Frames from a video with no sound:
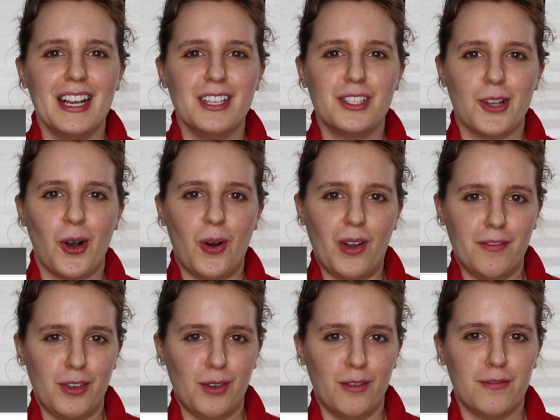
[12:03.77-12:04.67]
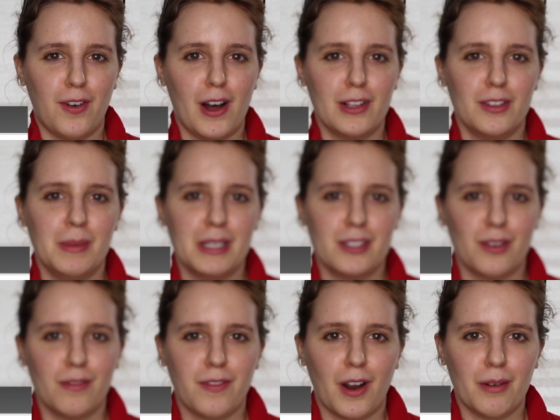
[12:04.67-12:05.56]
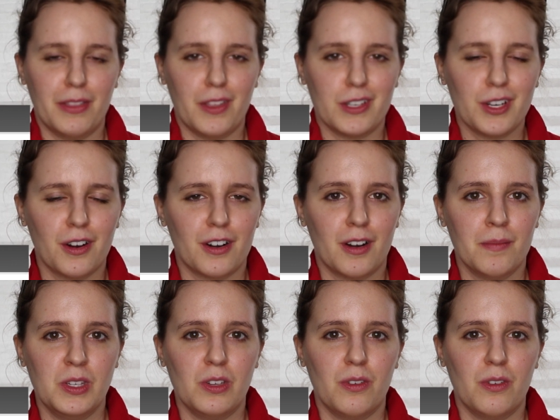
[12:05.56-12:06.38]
So if you've followed me so far with the terms,